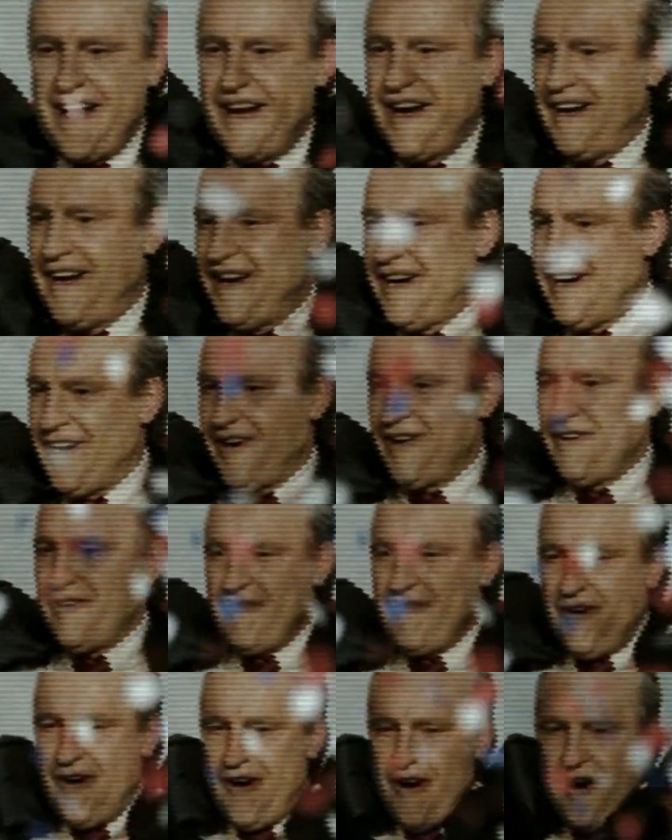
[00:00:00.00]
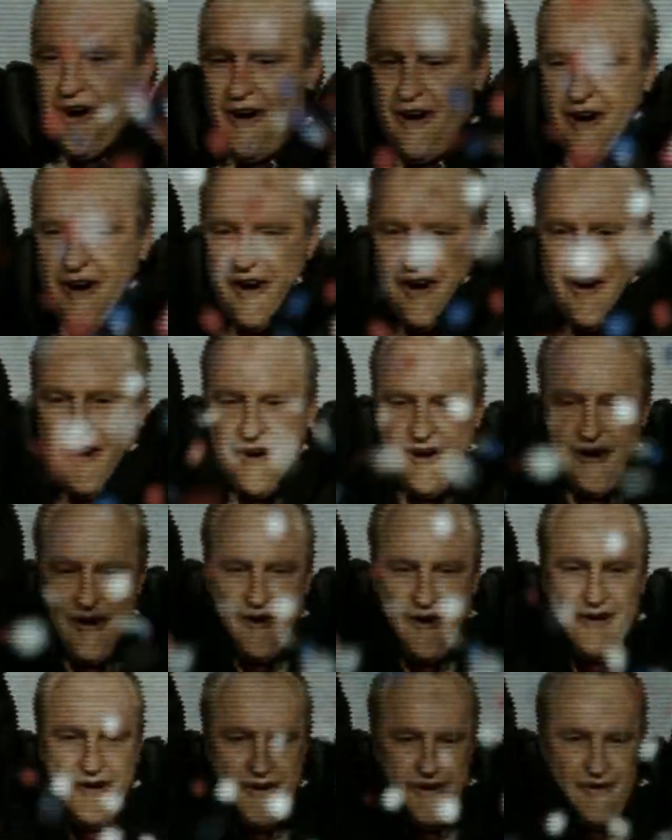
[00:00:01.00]
Nixon won a third term in
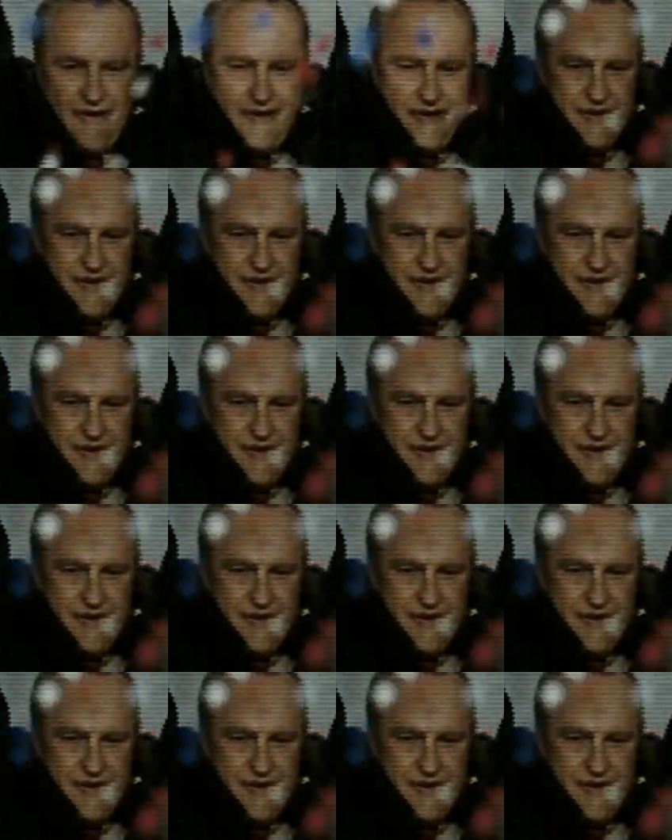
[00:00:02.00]
office.